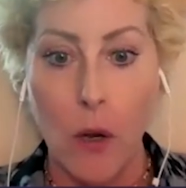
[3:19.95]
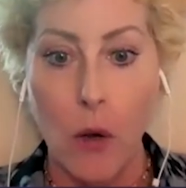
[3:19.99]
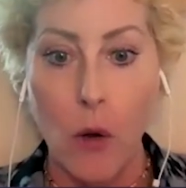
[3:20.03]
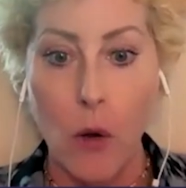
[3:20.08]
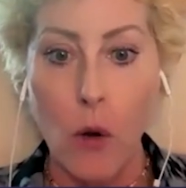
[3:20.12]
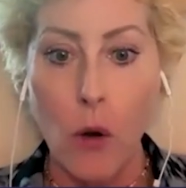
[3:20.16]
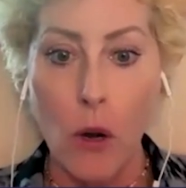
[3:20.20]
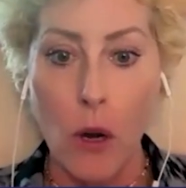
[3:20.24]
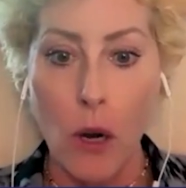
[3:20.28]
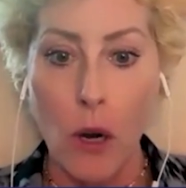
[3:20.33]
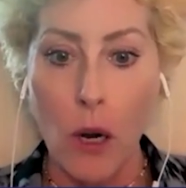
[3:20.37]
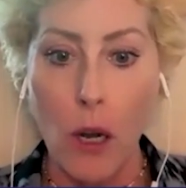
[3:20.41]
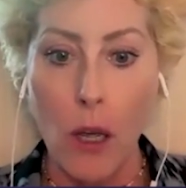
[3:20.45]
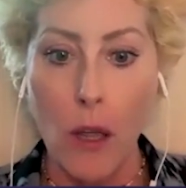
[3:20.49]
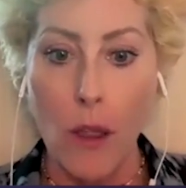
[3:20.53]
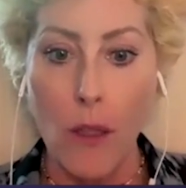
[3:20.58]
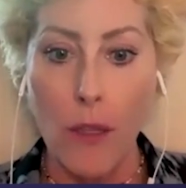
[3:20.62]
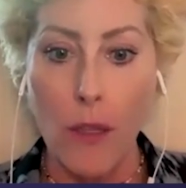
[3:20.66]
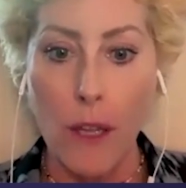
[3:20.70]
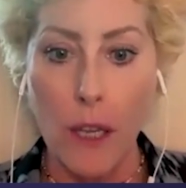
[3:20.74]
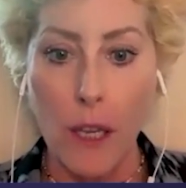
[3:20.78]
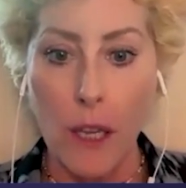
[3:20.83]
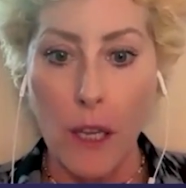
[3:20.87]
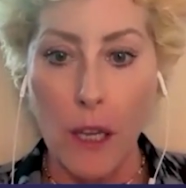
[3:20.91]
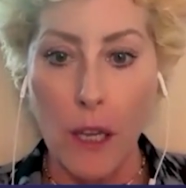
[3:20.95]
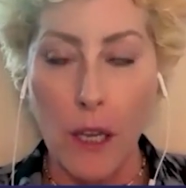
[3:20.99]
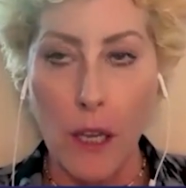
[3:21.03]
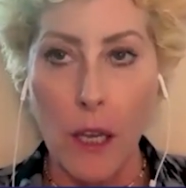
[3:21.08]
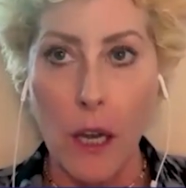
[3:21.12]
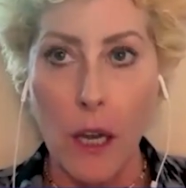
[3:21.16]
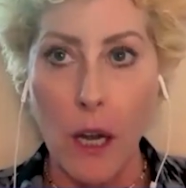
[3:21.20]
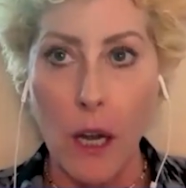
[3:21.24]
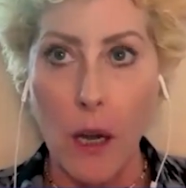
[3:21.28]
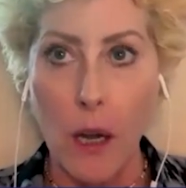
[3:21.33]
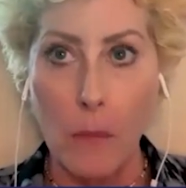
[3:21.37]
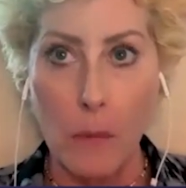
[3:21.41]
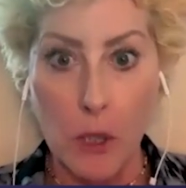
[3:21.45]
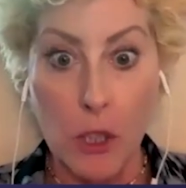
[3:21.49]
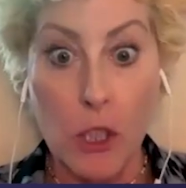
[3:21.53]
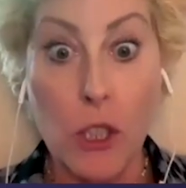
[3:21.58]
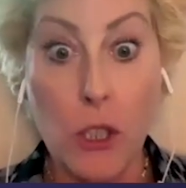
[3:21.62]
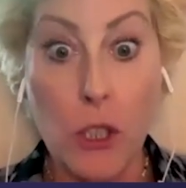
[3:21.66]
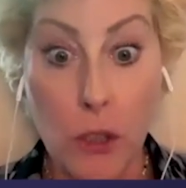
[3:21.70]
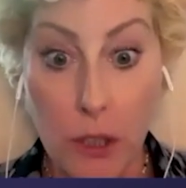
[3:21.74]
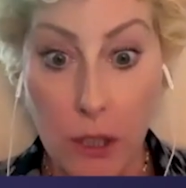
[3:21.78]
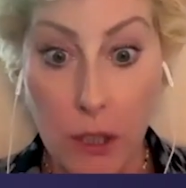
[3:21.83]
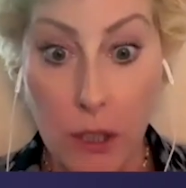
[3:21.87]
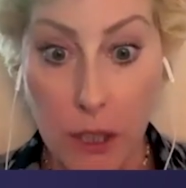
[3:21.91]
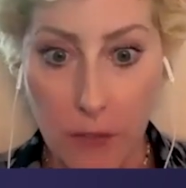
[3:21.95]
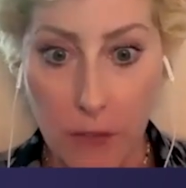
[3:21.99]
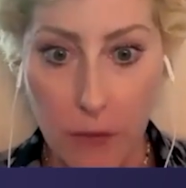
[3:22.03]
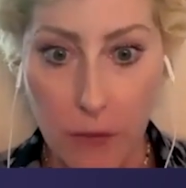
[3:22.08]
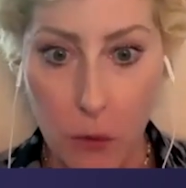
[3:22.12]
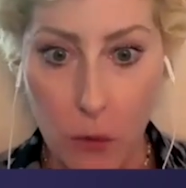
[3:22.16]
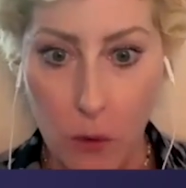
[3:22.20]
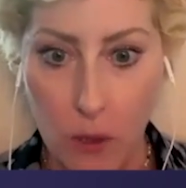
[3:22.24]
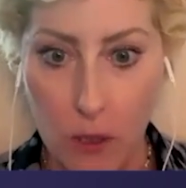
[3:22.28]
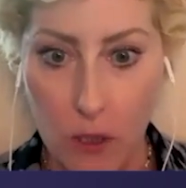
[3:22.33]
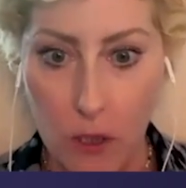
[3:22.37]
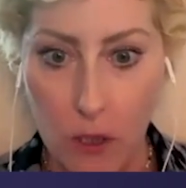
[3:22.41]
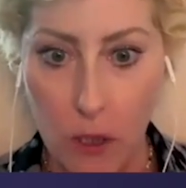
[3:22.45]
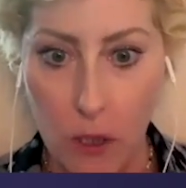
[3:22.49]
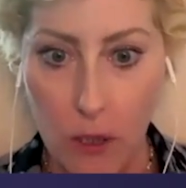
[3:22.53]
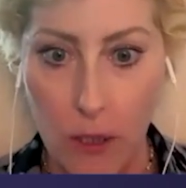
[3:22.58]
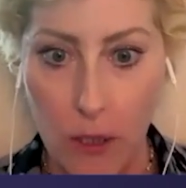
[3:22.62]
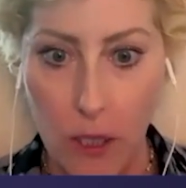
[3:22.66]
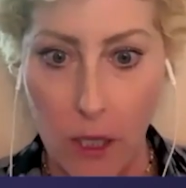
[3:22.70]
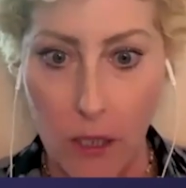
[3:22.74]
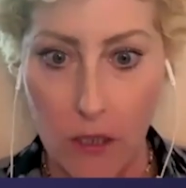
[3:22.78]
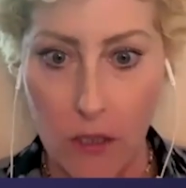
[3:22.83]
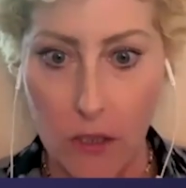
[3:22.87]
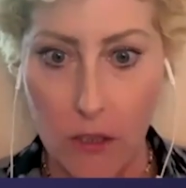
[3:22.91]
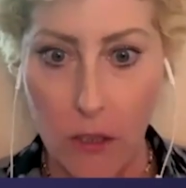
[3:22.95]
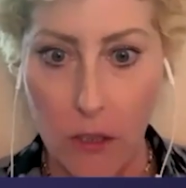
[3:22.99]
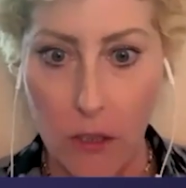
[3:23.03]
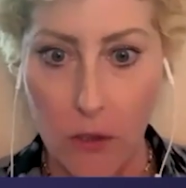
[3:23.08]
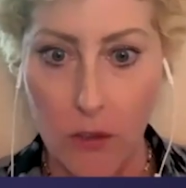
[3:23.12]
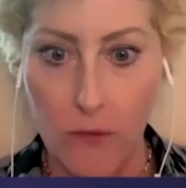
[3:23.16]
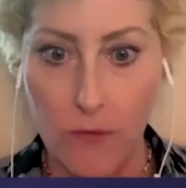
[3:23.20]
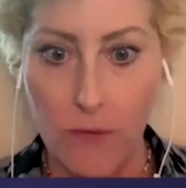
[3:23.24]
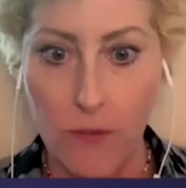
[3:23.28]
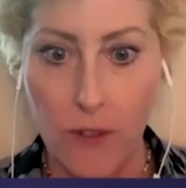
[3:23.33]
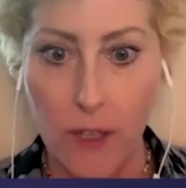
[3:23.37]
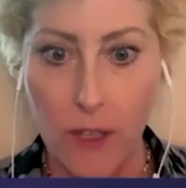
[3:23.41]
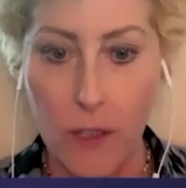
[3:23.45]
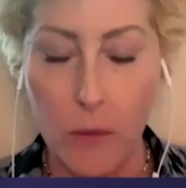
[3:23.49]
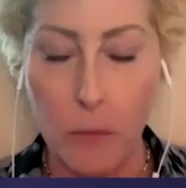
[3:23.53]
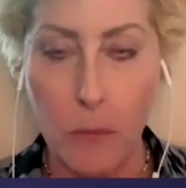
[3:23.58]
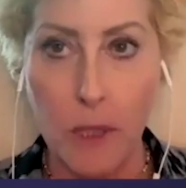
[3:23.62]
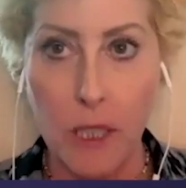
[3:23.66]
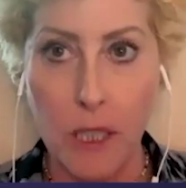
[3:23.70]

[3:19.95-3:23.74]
or the opportunity for what's called the oxytocin fest,